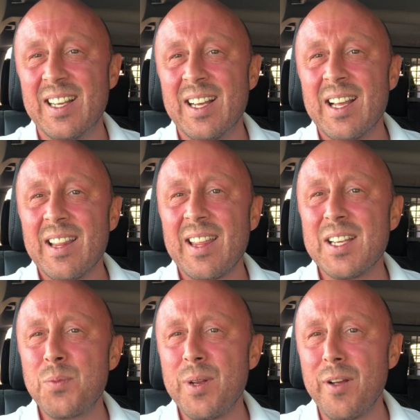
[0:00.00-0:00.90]

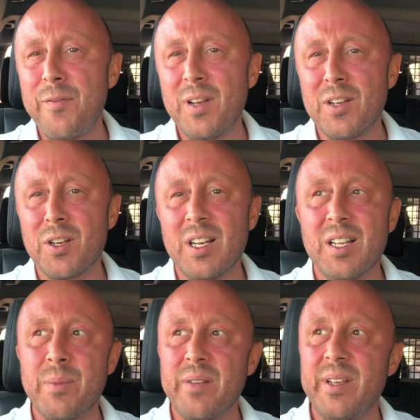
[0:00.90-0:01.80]
that's when I feel I've got a
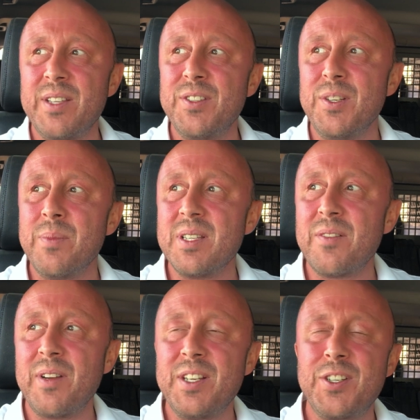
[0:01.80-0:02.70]
little bit of E2, but it's
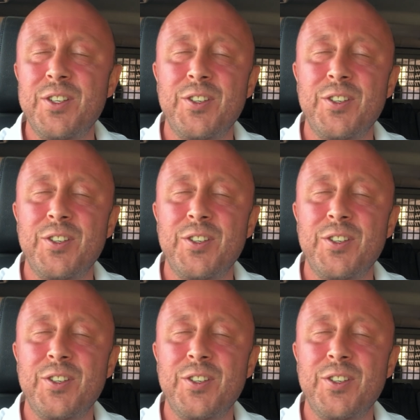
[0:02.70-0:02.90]
a very